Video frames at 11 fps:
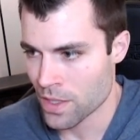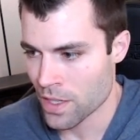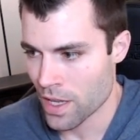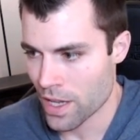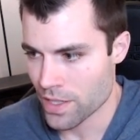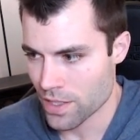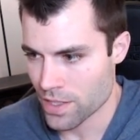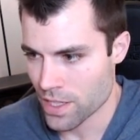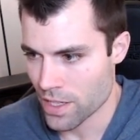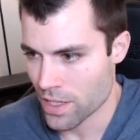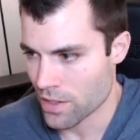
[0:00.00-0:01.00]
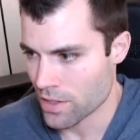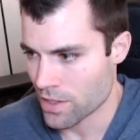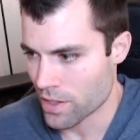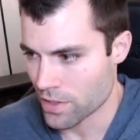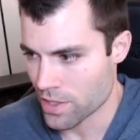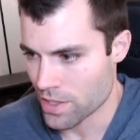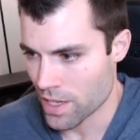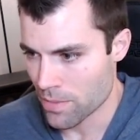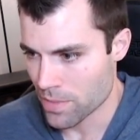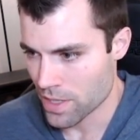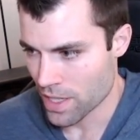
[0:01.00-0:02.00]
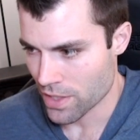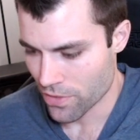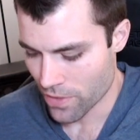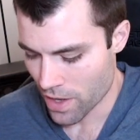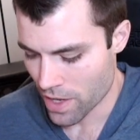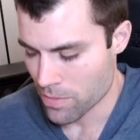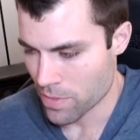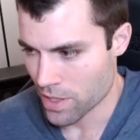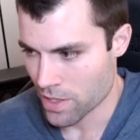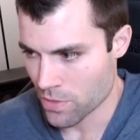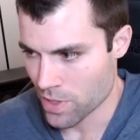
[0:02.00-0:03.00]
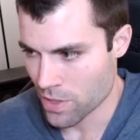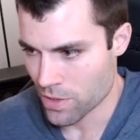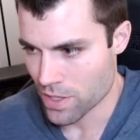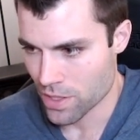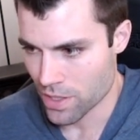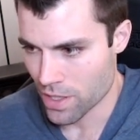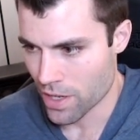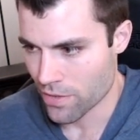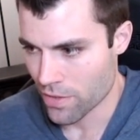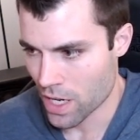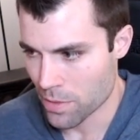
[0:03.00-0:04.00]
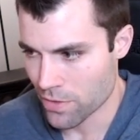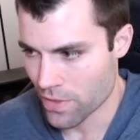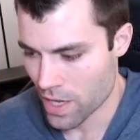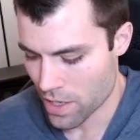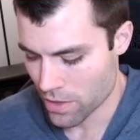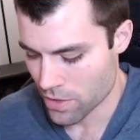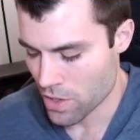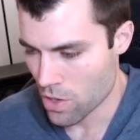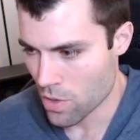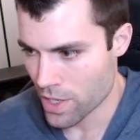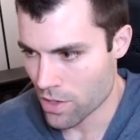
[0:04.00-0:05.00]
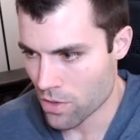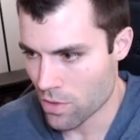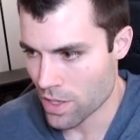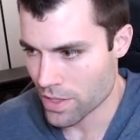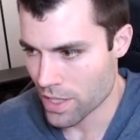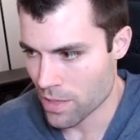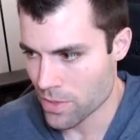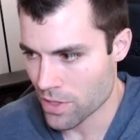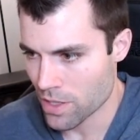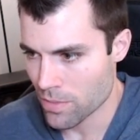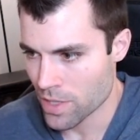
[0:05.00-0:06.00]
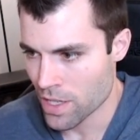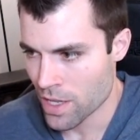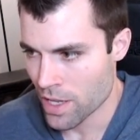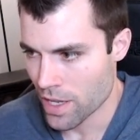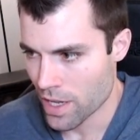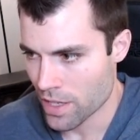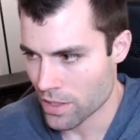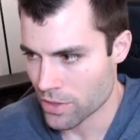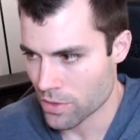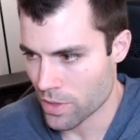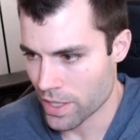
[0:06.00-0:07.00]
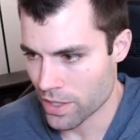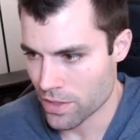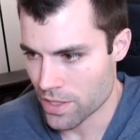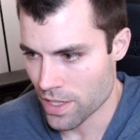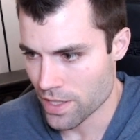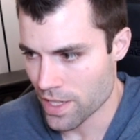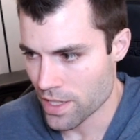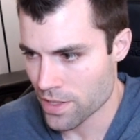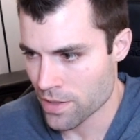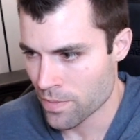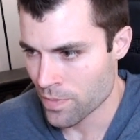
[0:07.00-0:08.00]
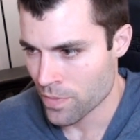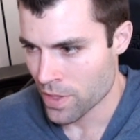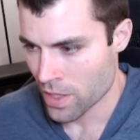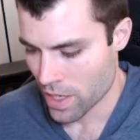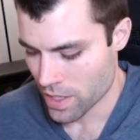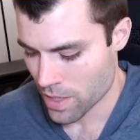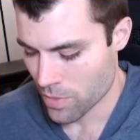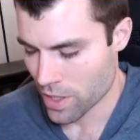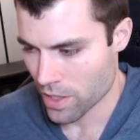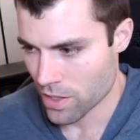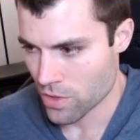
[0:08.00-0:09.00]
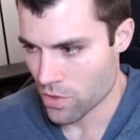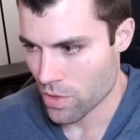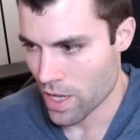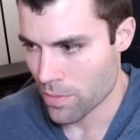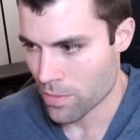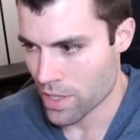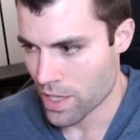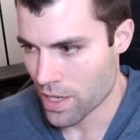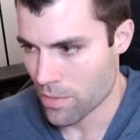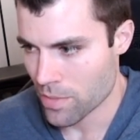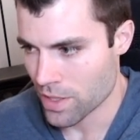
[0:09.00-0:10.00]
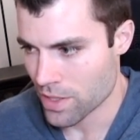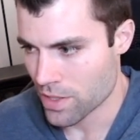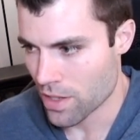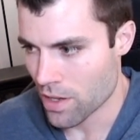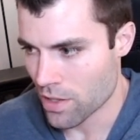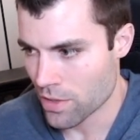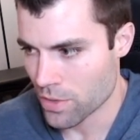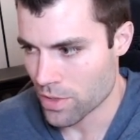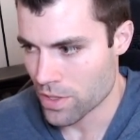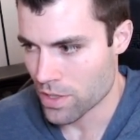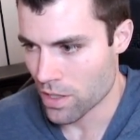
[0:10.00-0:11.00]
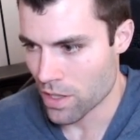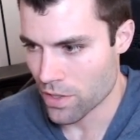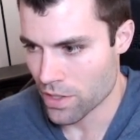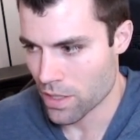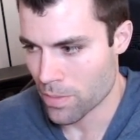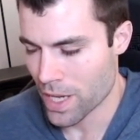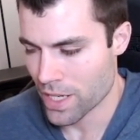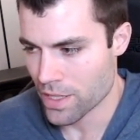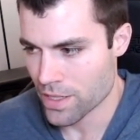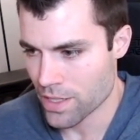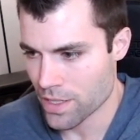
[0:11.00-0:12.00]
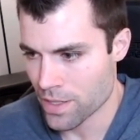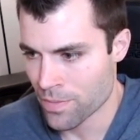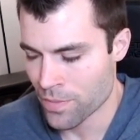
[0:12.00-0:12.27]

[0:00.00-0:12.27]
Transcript: And it's going to say the directory is not empty. That's fine because we know it's just the .environment file. No, I don't want TypeScript. And I'll do regular CSS. And then we're going to do npm install to install all the dependencies.